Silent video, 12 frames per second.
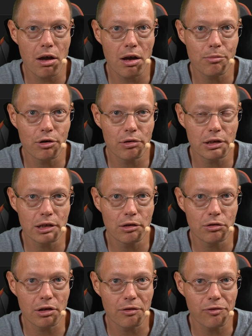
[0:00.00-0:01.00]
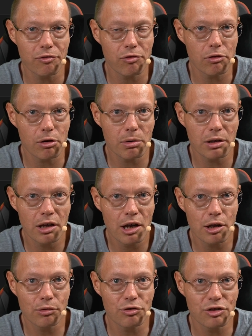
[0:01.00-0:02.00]
I'm already looking forward
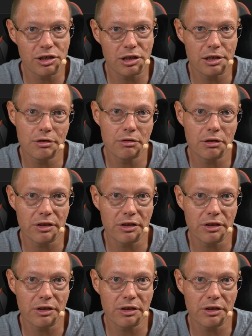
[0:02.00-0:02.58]
to see you